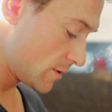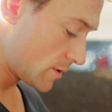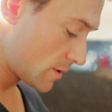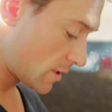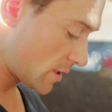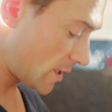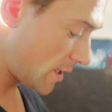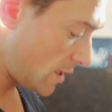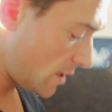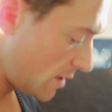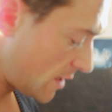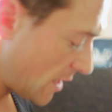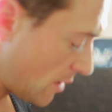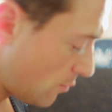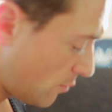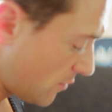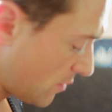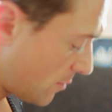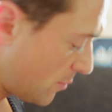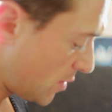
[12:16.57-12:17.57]
Okay,
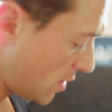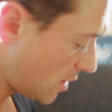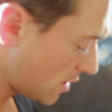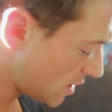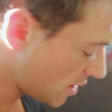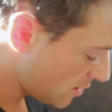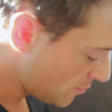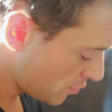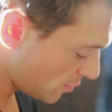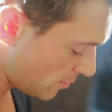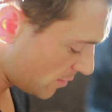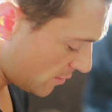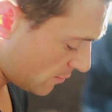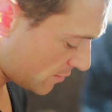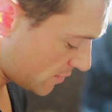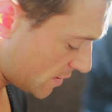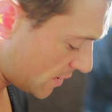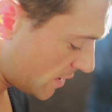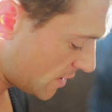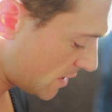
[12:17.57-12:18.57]
now with the burger, you probably
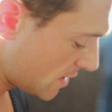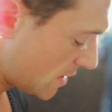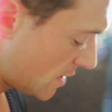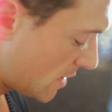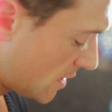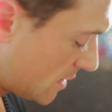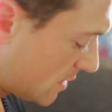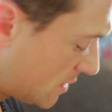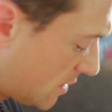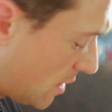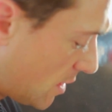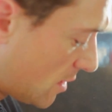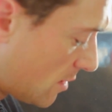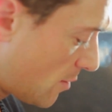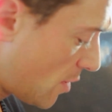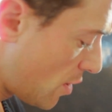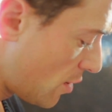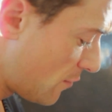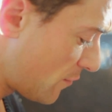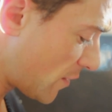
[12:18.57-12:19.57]
want to turn
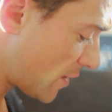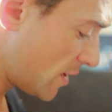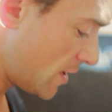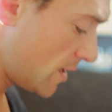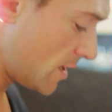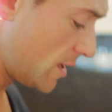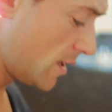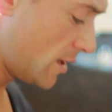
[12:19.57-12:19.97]
them over a